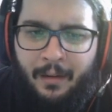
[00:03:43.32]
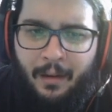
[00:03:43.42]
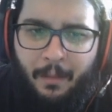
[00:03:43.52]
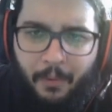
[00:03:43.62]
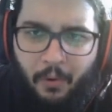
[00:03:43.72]

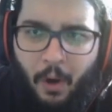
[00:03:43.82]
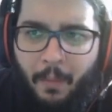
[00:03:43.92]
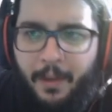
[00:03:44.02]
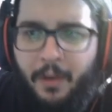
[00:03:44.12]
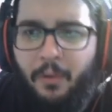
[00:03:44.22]

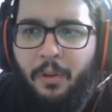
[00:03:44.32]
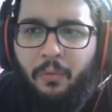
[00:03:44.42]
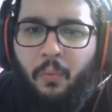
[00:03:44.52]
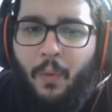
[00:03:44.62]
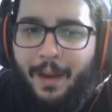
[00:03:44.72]
probably you
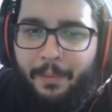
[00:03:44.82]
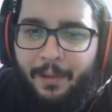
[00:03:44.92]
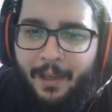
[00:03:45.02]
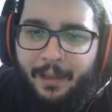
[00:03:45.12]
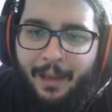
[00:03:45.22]
don't want to
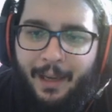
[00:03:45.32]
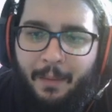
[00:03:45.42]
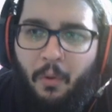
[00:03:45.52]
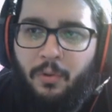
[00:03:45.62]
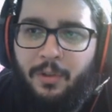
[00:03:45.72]
play like
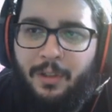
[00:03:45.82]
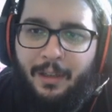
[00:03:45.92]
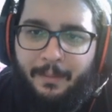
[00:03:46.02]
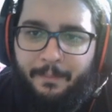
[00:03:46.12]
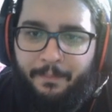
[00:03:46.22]
most
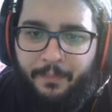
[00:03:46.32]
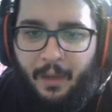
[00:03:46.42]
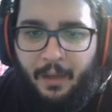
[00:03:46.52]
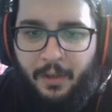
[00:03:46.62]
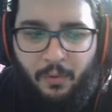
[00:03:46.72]

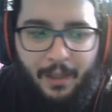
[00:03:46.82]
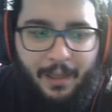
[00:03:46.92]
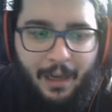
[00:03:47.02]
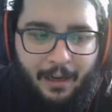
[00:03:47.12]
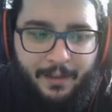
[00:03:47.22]
unit
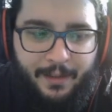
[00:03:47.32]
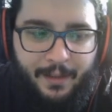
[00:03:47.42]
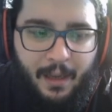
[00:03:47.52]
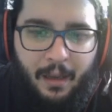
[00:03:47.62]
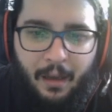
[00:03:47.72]
cards
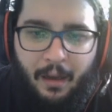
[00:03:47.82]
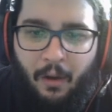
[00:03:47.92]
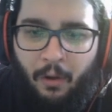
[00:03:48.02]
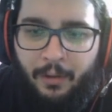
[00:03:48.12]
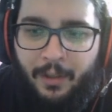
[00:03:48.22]

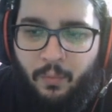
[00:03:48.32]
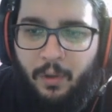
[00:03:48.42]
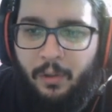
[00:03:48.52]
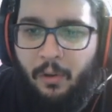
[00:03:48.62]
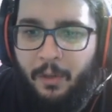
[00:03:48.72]
on this
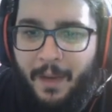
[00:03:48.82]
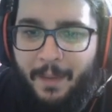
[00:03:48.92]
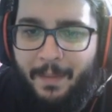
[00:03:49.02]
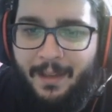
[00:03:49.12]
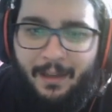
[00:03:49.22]
warlord.
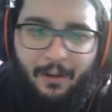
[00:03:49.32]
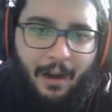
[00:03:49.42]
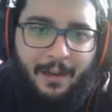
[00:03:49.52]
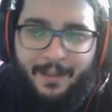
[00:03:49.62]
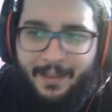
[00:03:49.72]
Maybe there
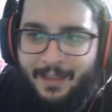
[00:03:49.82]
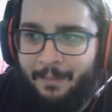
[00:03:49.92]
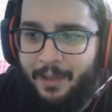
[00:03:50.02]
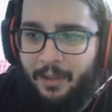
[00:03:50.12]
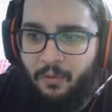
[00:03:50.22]
are
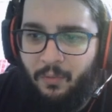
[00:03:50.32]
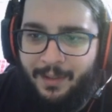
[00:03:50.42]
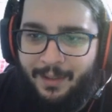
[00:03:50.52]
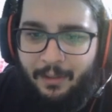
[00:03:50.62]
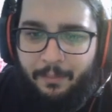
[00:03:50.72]
some that you
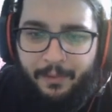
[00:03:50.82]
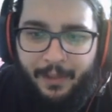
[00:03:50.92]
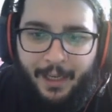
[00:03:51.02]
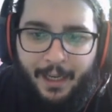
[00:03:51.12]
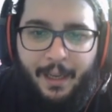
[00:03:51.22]
would still
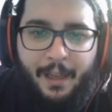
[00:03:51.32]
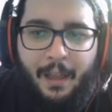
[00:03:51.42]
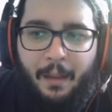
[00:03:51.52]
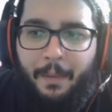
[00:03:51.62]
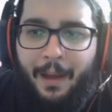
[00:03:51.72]
play,
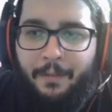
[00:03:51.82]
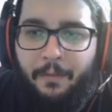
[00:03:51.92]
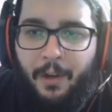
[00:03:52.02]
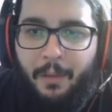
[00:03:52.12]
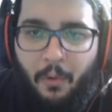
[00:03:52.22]
but
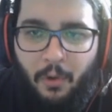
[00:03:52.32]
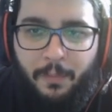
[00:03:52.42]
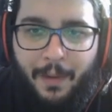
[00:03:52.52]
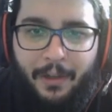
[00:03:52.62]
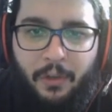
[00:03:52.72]
for the
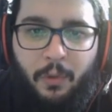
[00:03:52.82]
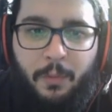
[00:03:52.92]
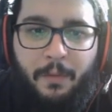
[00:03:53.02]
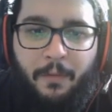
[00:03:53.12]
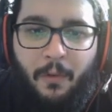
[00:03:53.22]
most part you
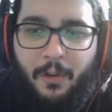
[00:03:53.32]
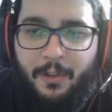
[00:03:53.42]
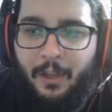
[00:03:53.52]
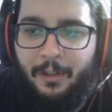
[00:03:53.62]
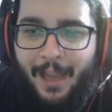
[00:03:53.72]
would be
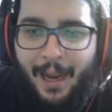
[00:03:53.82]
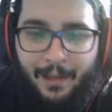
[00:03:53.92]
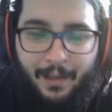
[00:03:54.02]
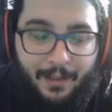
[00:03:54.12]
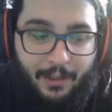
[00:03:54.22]
focused on
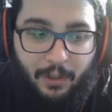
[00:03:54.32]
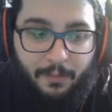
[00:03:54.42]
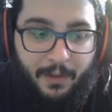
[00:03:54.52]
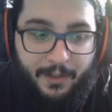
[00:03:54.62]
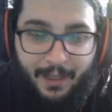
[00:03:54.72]
tactics and just
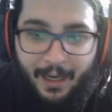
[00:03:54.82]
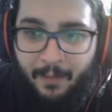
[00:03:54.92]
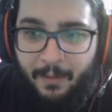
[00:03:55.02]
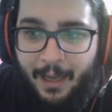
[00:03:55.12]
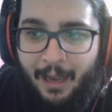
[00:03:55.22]
bursting
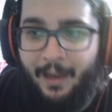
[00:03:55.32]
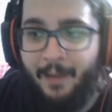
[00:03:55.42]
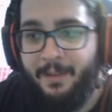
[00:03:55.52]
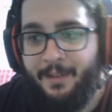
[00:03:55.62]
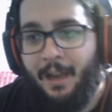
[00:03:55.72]

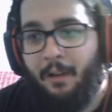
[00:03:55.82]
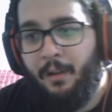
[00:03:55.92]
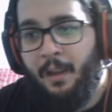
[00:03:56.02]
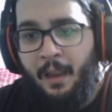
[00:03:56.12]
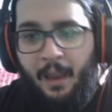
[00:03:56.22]
enemies down,
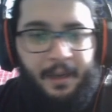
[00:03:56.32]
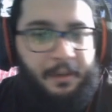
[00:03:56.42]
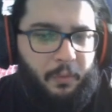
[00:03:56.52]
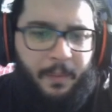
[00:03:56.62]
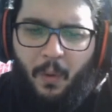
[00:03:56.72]
and
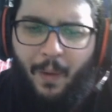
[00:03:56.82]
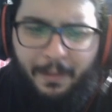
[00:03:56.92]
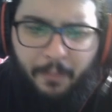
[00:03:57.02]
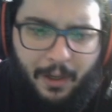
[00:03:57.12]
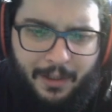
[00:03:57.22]
it would be
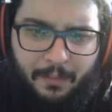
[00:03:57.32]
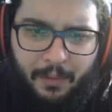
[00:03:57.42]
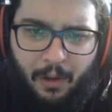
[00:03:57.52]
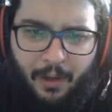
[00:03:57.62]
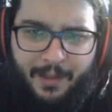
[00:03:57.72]
quite
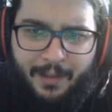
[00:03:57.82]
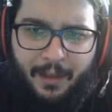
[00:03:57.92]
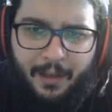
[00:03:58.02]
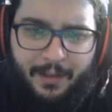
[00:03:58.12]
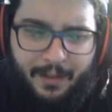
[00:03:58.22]
possible, honestly,
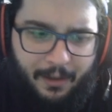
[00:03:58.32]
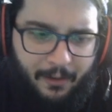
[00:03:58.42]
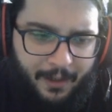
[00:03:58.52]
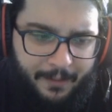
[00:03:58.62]
considering